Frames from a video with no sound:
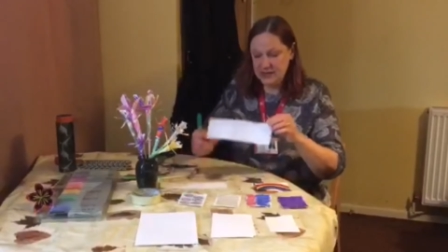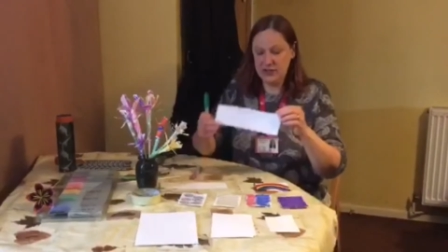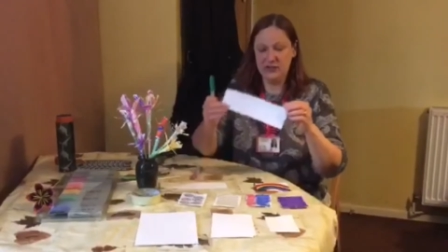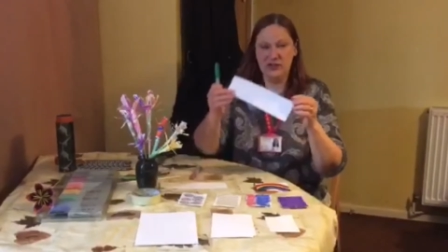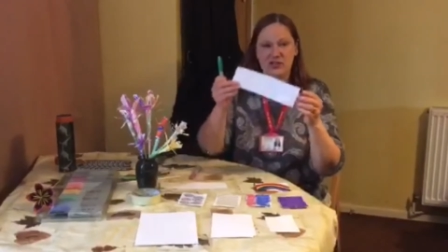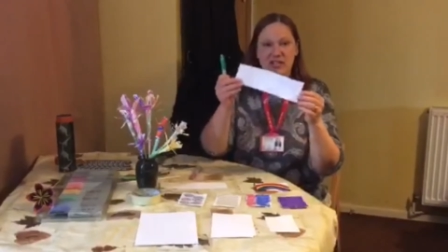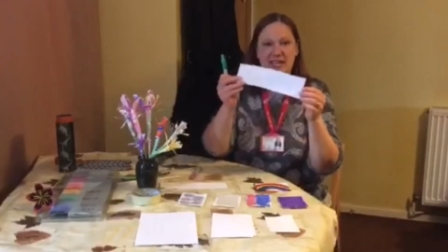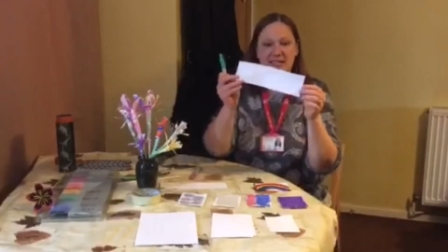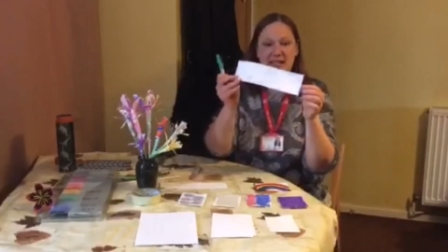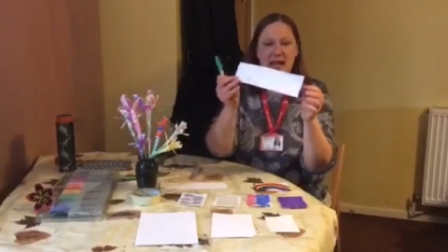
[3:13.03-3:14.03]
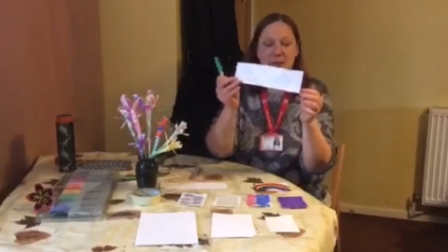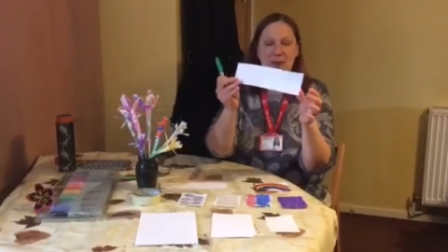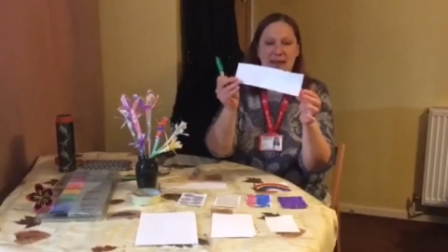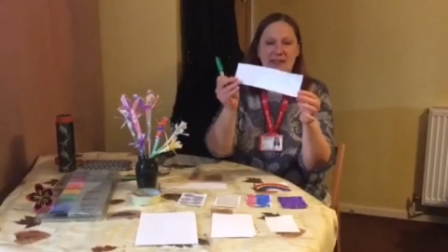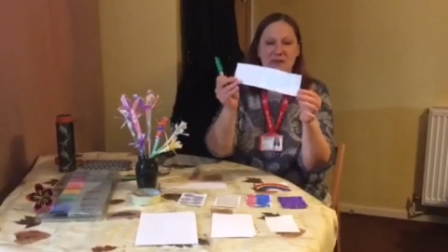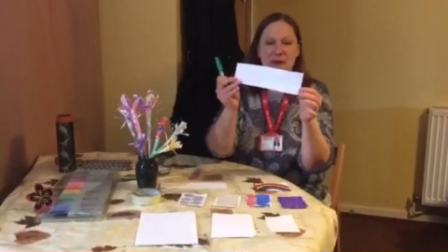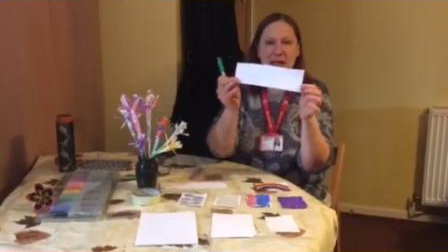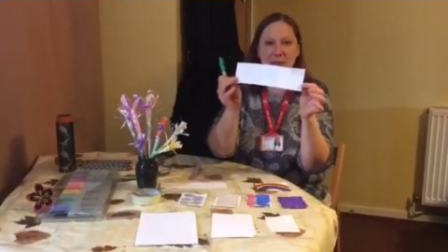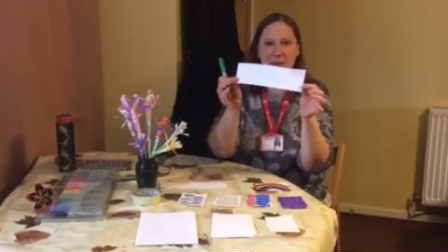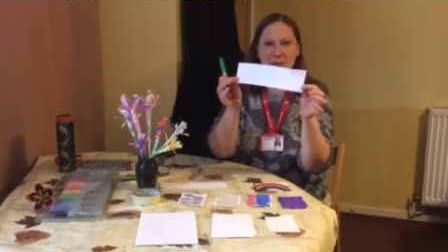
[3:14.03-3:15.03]
So you just need a piece of
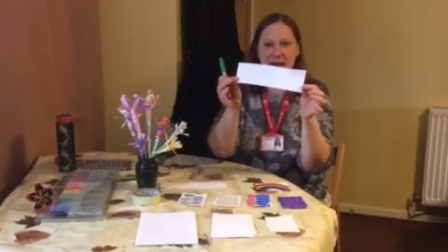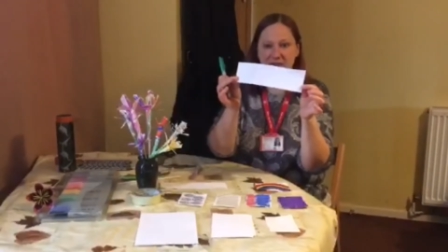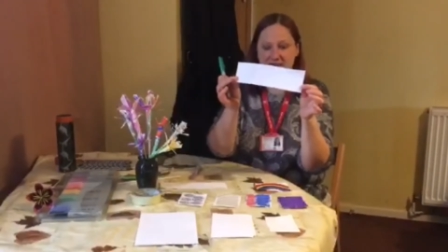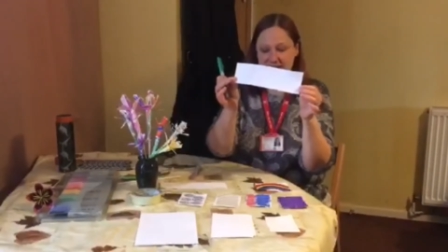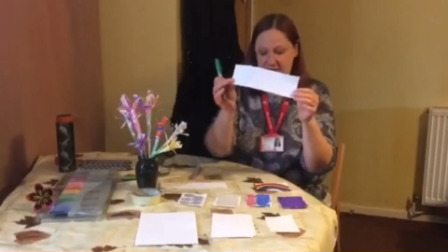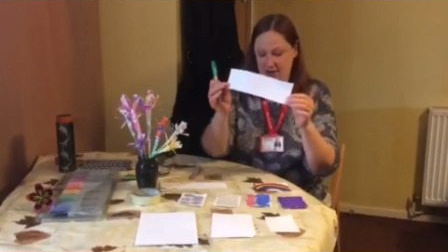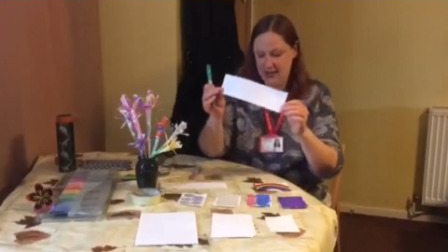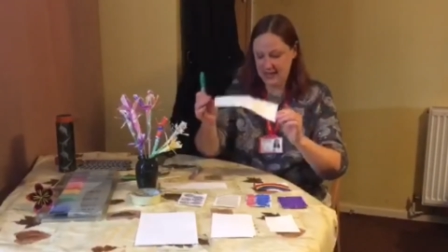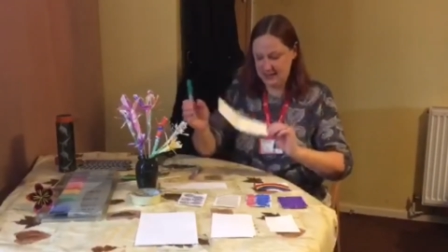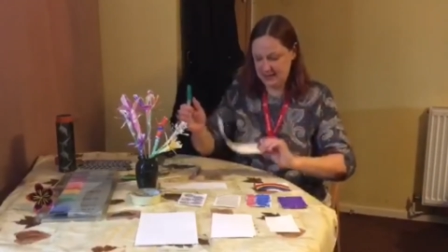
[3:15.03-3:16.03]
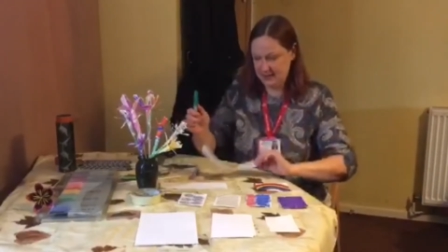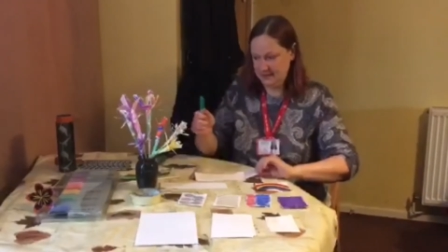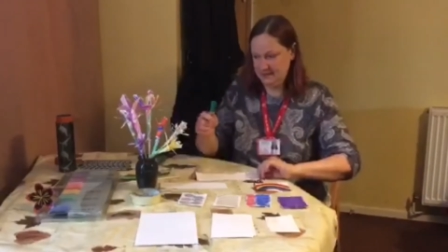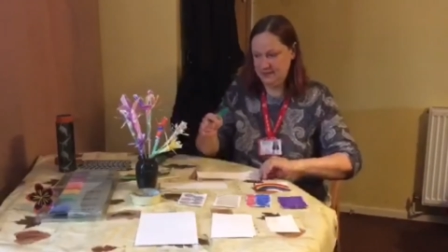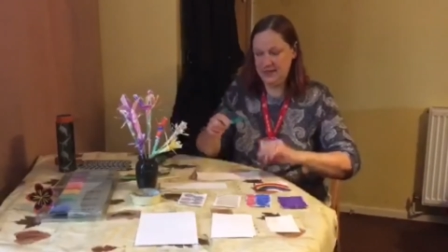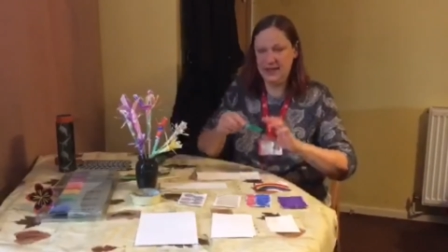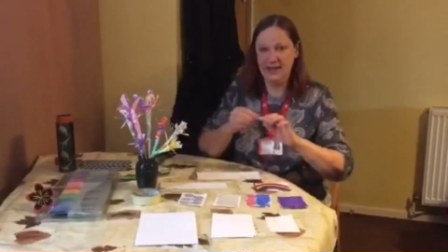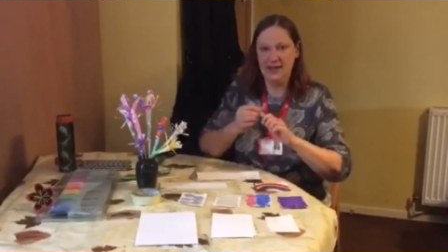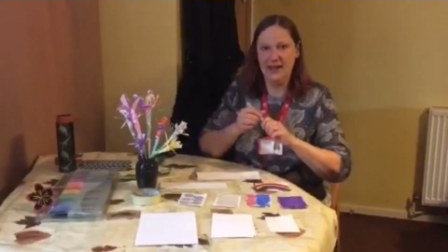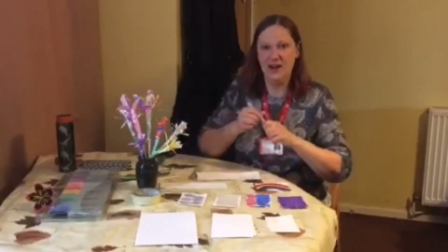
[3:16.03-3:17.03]
paper about this size,
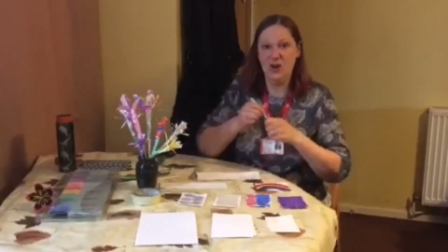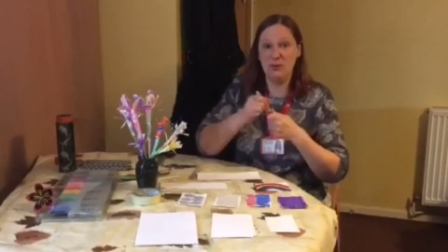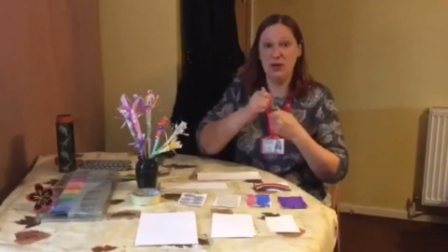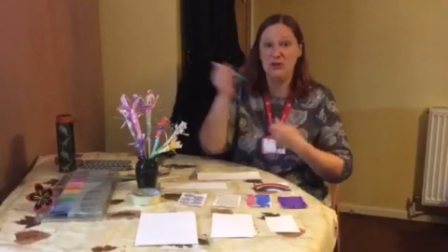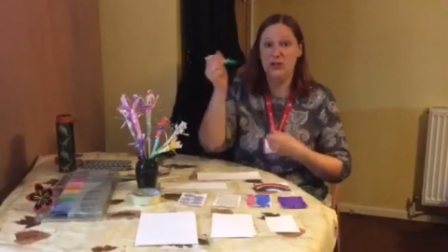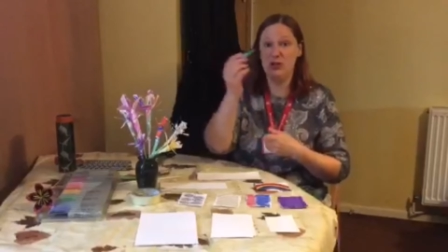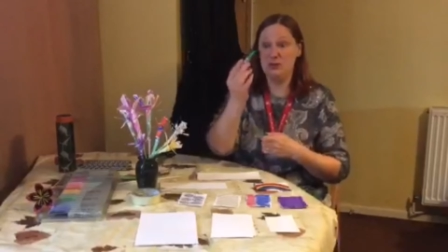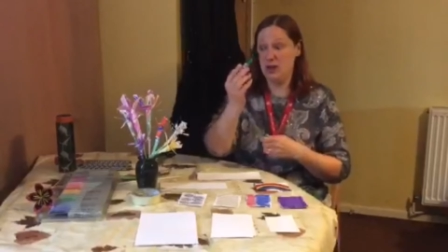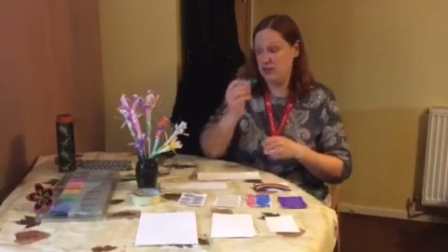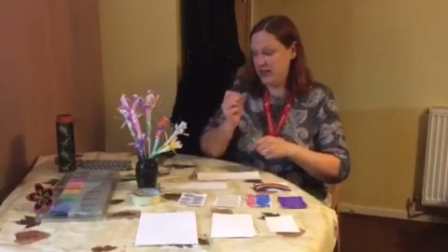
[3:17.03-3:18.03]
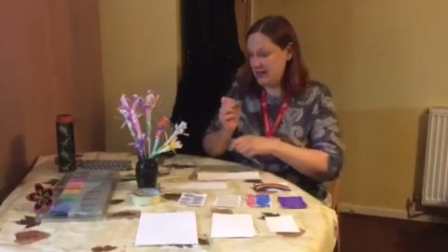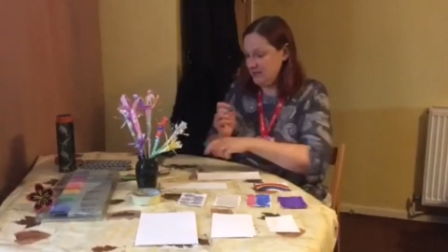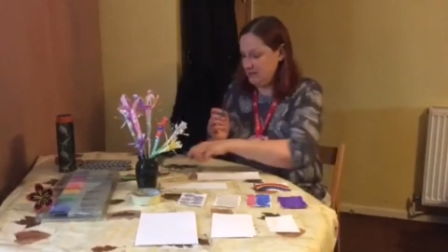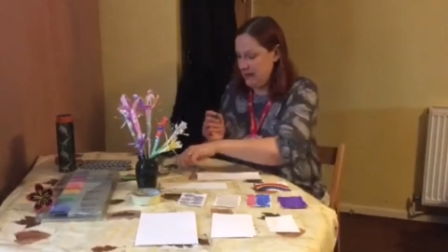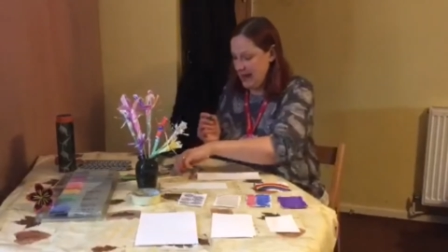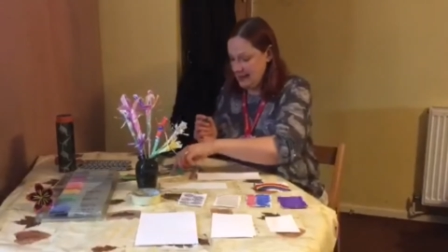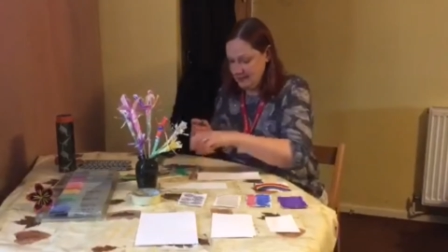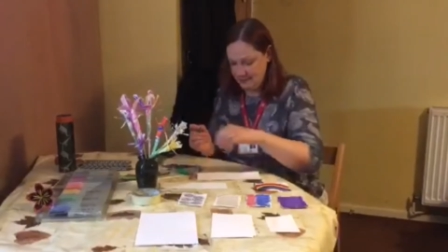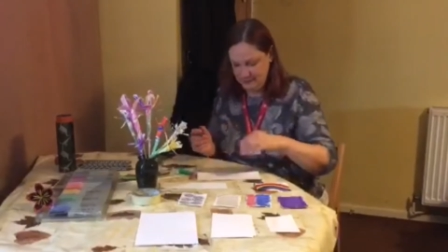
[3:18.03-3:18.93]
and I'm going to use my green pen.